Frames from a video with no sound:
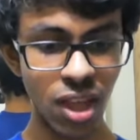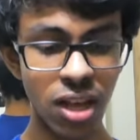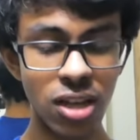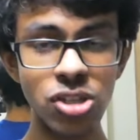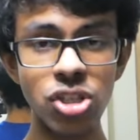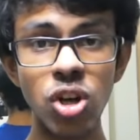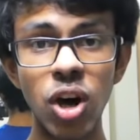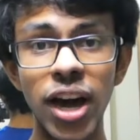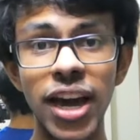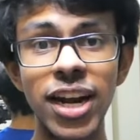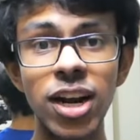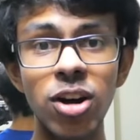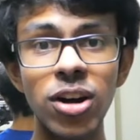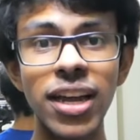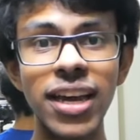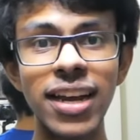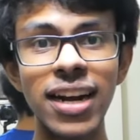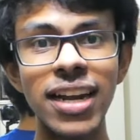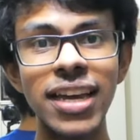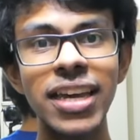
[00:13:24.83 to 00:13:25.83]
So
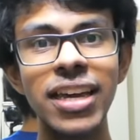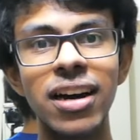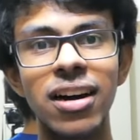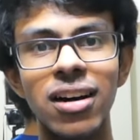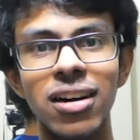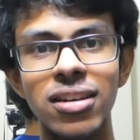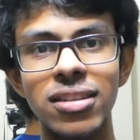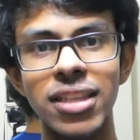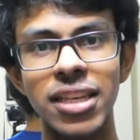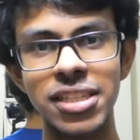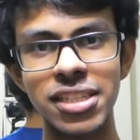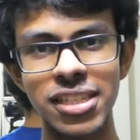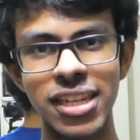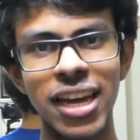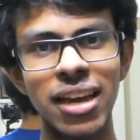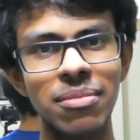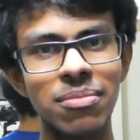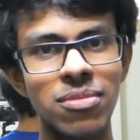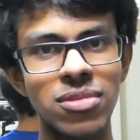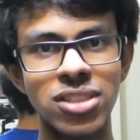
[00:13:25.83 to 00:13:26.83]
ironically, this
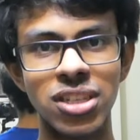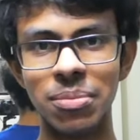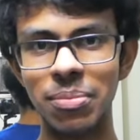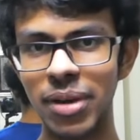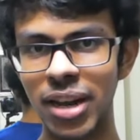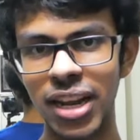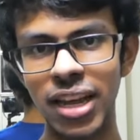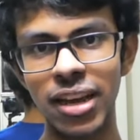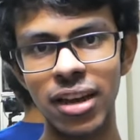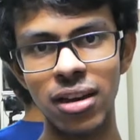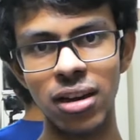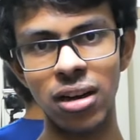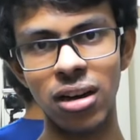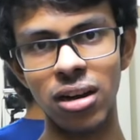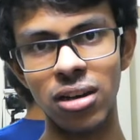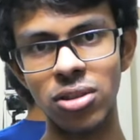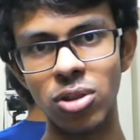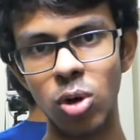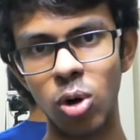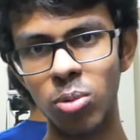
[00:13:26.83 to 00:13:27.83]
time, jab maine
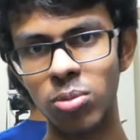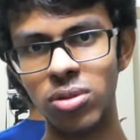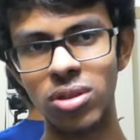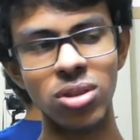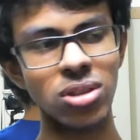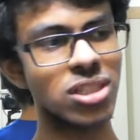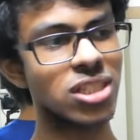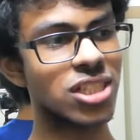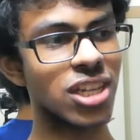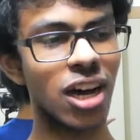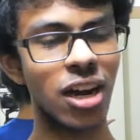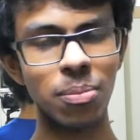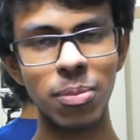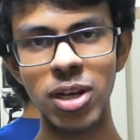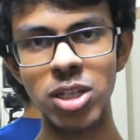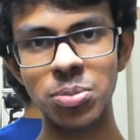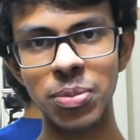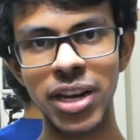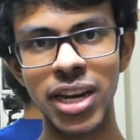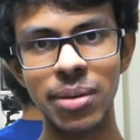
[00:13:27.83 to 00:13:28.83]
4-5
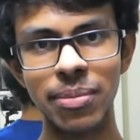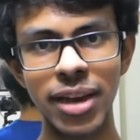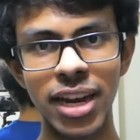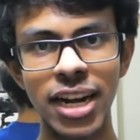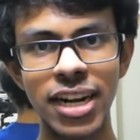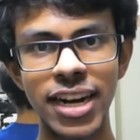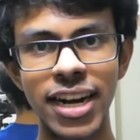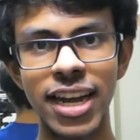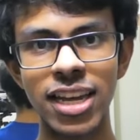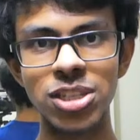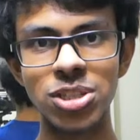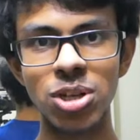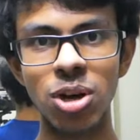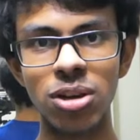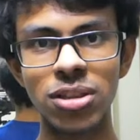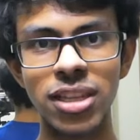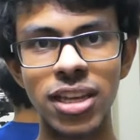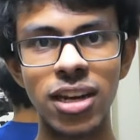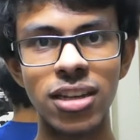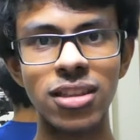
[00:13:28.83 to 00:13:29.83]
mahine pehle TEDx
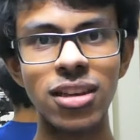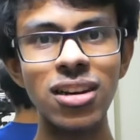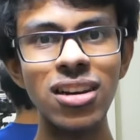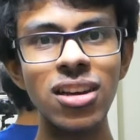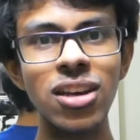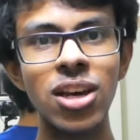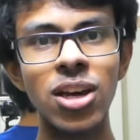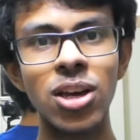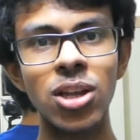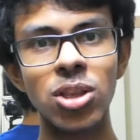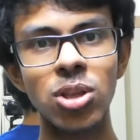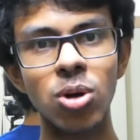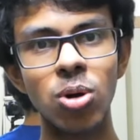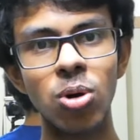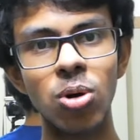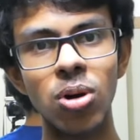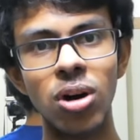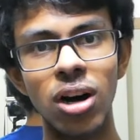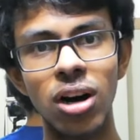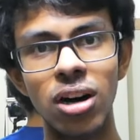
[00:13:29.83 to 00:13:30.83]
talk diya tha, to
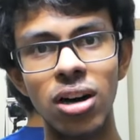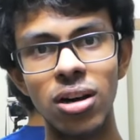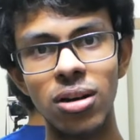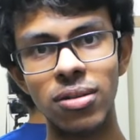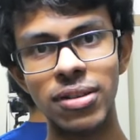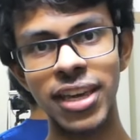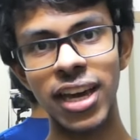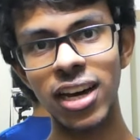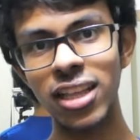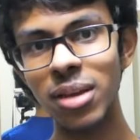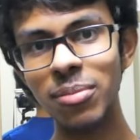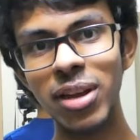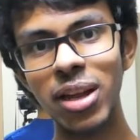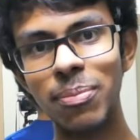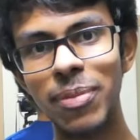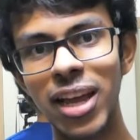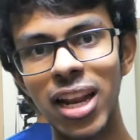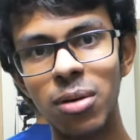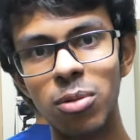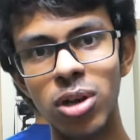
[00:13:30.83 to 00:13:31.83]
yaad hai maine
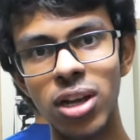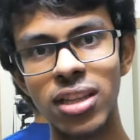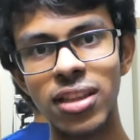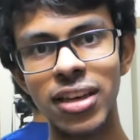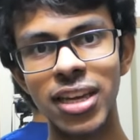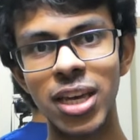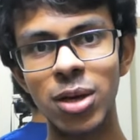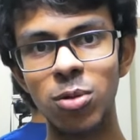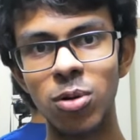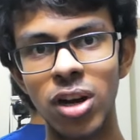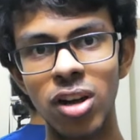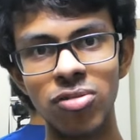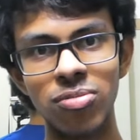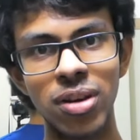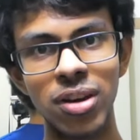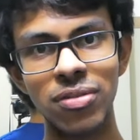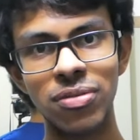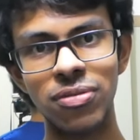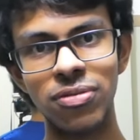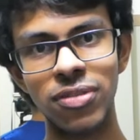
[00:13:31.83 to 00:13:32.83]
pehle bola tha ki one of
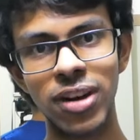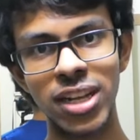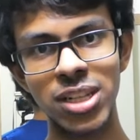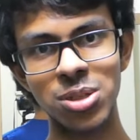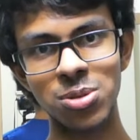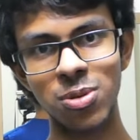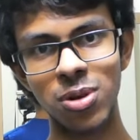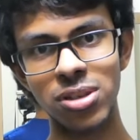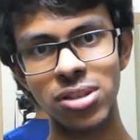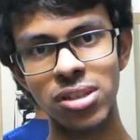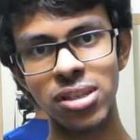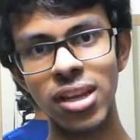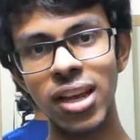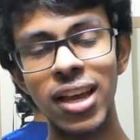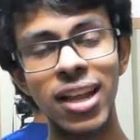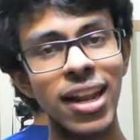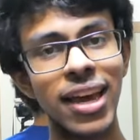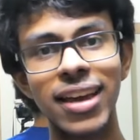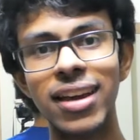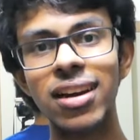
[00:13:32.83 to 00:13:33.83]
my friends was
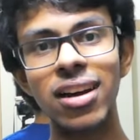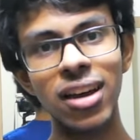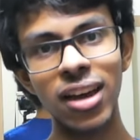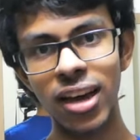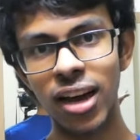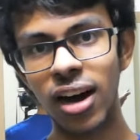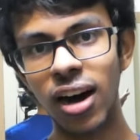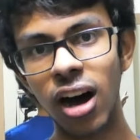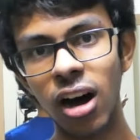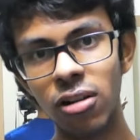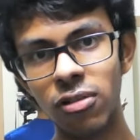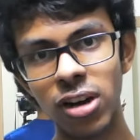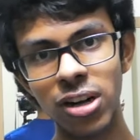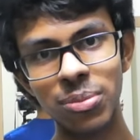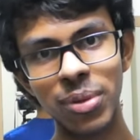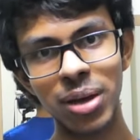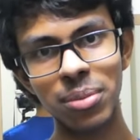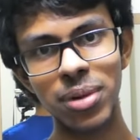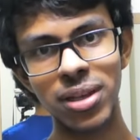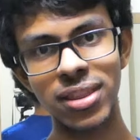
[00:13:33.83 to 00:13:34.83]
like Harvard
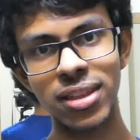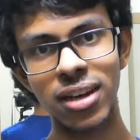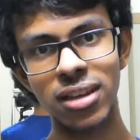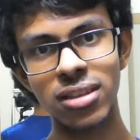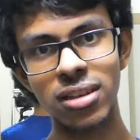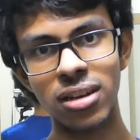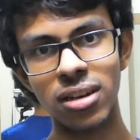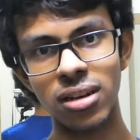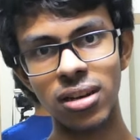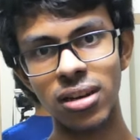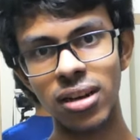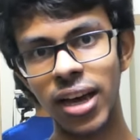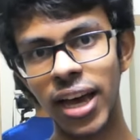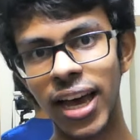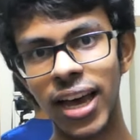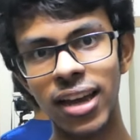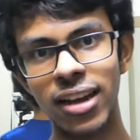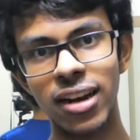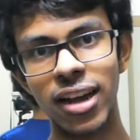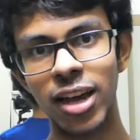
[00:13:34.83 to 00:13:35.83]
mein ek banda tha,
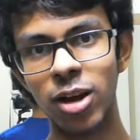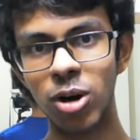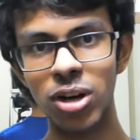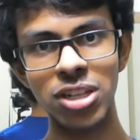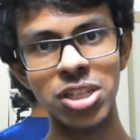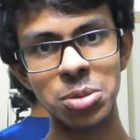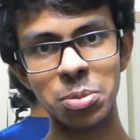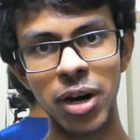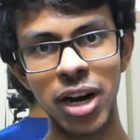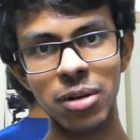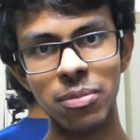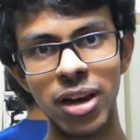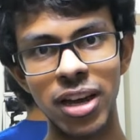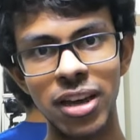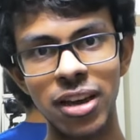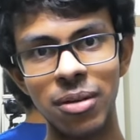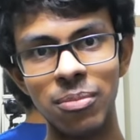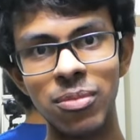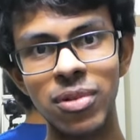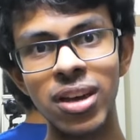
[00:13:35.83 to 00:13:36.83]
and I got inspired by
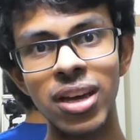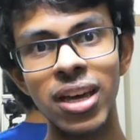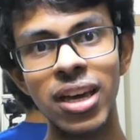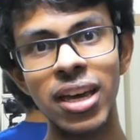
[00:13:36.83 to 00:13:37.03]
him.